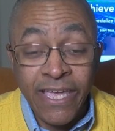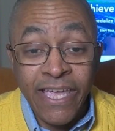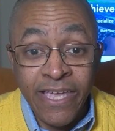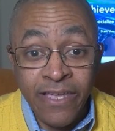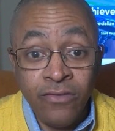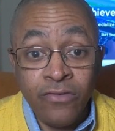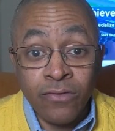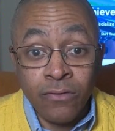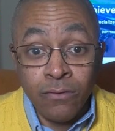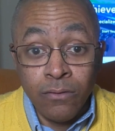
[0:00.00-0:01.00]

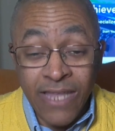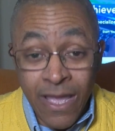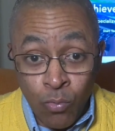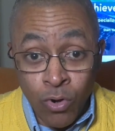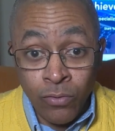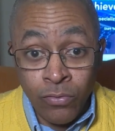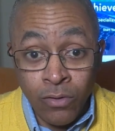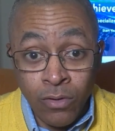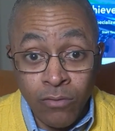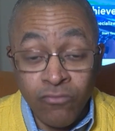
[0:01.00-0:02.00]
his net worth
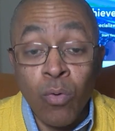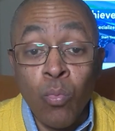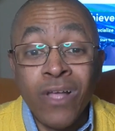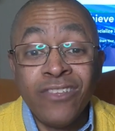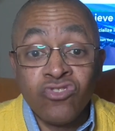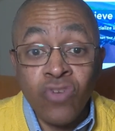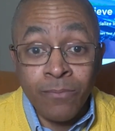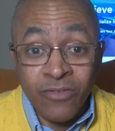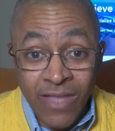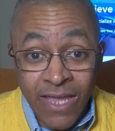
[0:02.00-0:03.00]
from what
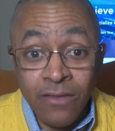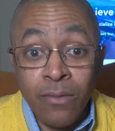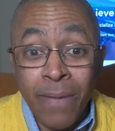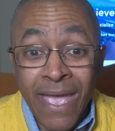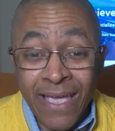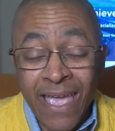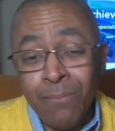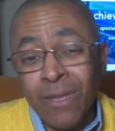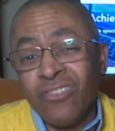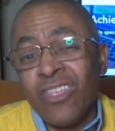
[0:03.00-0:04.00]
Trump stated. The bank
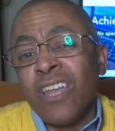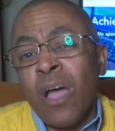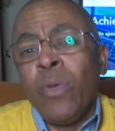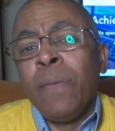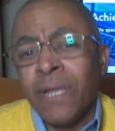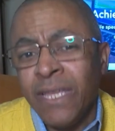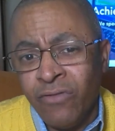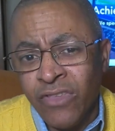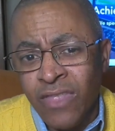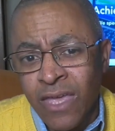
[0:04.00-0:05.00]
came in and said, now we
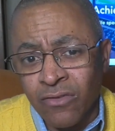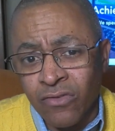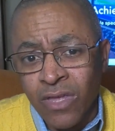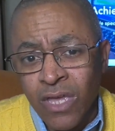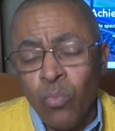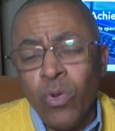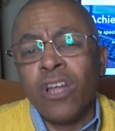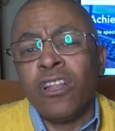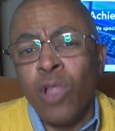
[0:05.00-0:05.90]
believe it's this. We're going